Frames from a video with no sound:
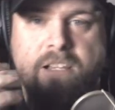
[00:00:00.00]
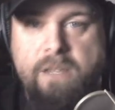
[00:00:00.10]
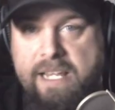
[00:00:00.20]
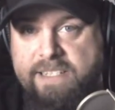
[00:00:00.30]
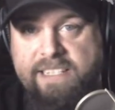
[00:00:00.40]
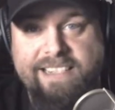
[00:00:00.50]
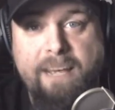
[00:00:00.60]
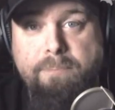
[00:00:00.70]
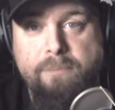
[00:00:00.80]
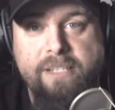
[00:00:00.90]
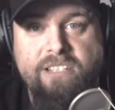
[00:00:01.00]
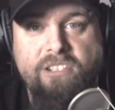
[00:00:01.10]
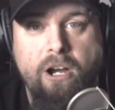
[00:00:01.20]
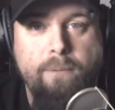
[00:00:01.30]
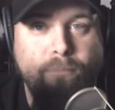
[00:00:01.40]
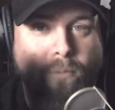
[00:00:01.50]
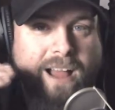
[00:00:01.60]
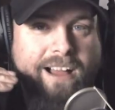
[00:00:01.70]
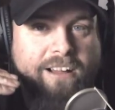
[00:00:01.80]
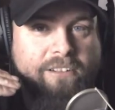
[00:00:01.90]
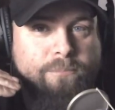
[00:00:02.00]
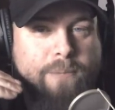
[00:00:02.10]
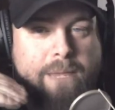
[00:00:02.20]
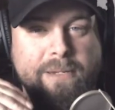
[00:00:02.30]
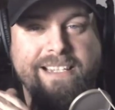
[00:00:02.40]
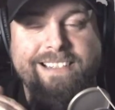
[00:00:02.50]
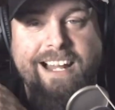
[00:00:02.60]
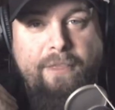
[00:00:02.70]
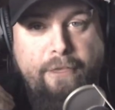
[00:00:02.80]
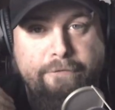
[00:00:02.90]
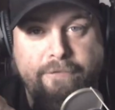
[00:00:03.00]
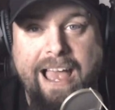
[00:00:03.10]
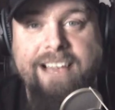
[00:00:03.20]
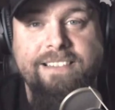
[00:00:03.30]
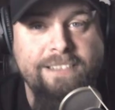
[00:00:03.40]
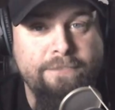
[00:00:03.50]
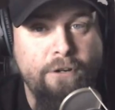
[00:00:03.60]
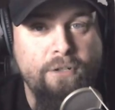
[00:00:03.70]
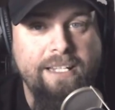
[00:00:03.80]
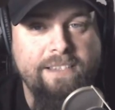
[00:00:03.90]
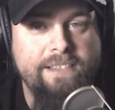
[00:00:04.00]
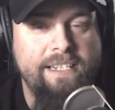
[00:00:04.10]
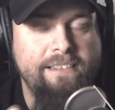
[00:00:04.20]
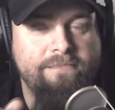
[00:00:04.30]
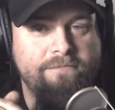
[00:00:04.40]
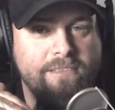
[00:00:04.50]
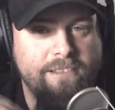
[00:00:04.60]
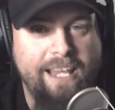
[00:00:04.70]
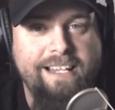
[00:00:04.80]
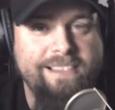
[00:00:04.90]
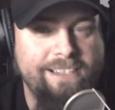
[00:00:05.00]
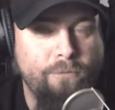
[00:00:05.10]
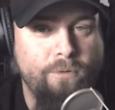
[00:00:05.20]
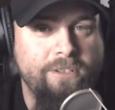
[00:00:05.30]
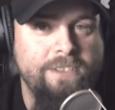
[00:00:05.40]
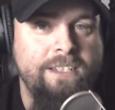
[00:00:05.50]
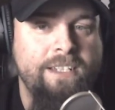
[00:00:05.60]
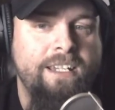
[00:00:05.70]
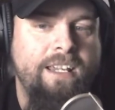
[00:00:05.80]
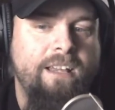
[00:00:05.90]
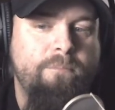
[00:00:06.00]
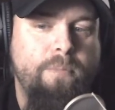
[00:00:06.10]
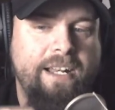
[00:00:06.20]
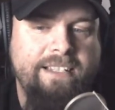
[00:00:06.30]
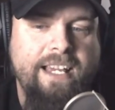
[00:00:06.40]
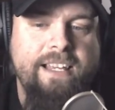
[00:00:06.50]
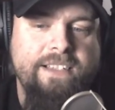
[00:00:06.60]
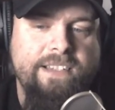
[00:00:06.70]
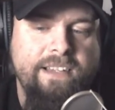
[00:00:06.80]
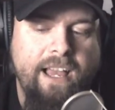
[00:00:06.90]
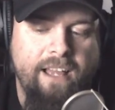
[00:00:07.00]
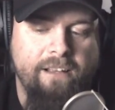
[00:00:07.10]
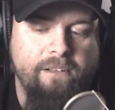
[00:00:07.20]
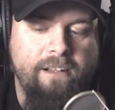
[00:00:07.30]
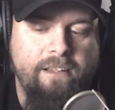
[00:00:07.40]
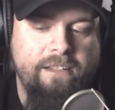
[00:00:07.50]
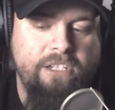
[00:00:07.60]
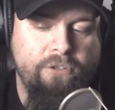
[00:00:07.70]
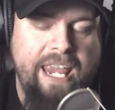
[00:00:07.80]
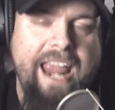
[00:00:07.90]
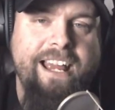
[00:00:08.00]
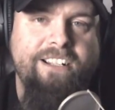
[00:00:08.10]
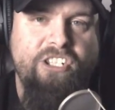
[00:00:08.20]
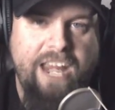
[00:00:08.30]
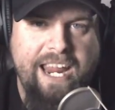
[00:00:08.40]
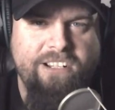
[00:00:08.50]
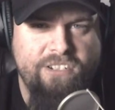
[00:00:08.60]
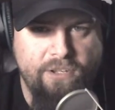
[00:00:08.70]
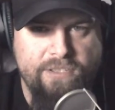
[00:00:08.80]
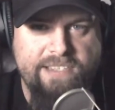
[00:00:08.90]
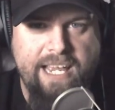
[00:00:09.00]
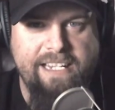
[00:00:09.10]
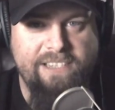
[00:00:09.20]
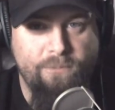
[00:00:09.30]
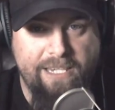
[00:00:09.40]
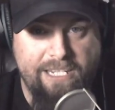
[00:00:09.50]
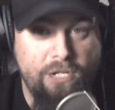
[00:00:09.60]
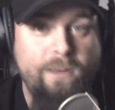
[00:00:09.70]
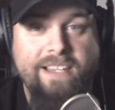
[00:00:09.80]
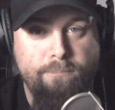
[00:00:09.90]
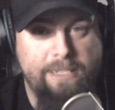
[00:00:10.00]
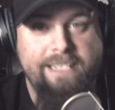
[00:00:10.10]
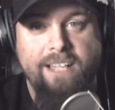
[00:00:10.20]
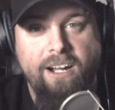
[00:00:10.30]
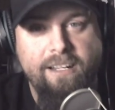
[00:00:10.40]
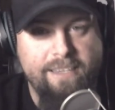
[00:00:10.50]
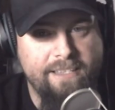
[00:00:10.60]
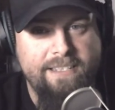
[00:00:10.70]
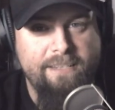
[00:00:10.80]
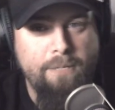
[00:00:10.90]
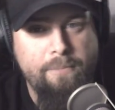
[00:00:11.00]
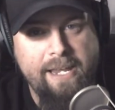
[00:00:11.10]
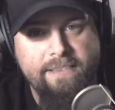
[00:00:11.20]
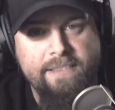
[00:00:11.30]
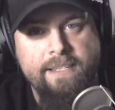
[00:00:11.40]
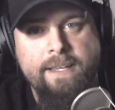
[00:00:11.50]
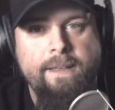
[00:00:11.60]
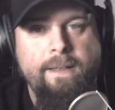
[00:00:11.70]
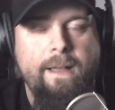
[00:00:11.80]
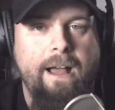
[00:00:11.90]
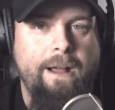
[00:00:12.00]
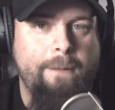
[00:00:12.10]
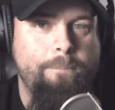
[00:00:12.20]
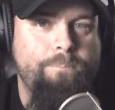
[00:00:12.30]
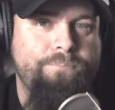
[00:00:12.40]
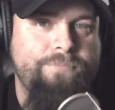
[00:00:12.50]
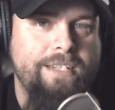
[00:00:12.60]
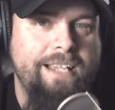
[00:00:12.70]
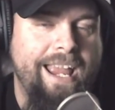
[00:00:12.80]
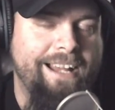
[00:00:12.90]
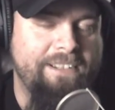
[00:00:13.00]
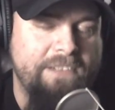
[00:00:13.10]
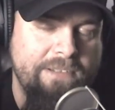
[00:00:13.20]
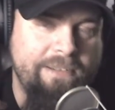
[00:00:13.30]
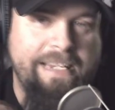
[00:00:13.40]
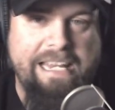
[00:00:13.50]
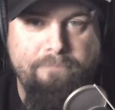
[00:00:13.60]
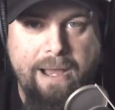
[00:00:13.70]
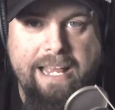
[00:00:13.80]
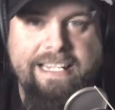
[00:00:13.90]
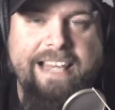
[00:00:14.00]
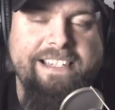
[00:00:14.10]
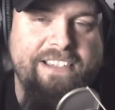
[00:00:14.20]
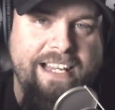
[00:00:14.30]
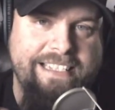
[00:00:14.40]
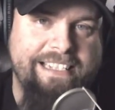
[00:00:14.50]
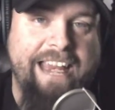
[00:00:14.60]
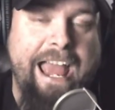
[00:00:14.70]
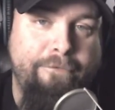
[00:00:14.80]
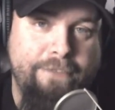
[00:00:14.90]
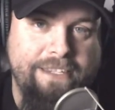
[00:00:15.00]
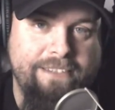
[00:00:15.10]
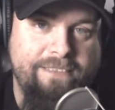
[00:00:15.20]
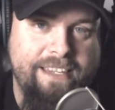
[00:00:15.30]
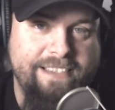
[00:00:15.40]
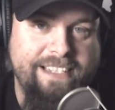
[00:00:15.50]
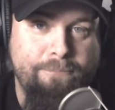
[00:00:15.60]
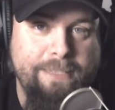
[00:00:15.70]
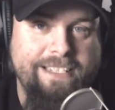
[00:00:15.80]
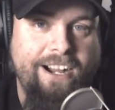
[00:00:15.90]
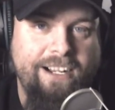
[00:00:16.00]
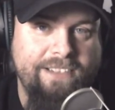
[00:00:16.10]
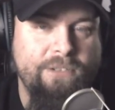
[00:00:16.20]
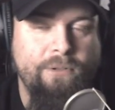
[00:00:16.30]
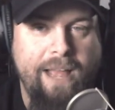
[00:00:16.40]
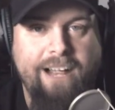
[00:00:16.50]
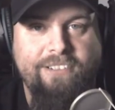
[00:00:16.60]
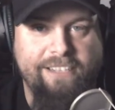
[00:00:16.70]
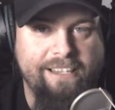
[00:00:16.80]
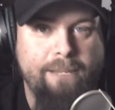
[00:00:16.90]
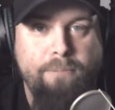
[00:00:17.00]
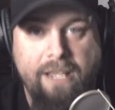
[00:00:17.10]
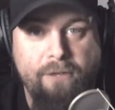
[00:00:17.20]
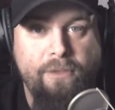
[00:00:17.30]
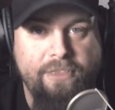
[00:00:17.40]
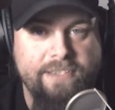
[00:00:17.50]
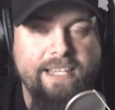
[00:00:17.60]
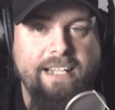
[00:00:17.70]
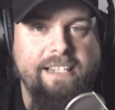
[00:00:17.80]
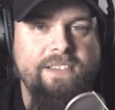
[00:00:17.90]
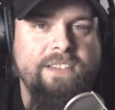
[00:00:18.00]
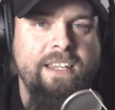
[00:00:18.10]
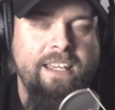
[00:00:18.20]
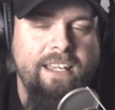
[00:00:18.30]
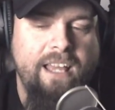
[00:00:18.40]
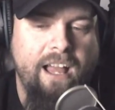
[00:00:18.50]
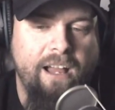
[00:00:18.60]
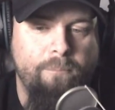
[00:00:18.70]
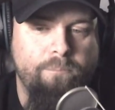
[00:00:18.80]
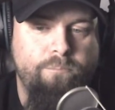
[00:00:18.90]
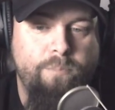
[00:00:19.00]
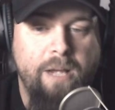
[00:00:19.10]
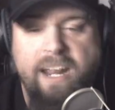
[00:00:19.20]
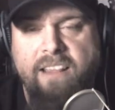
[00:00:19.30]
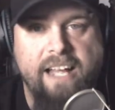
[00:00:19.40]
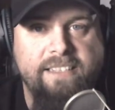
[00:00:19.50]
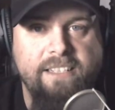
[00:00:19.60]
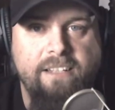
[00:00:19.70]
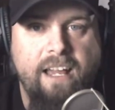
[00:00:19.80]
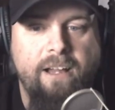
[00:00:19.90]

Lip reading: It's acceptably sharp, while maybe it's not the fastest focusing lens in the world. But it does, you can change those settings with the USB dock that Sigma makes. And in my tests, I didn't have the Sigma dock to actually like play with the settings. But I liked it.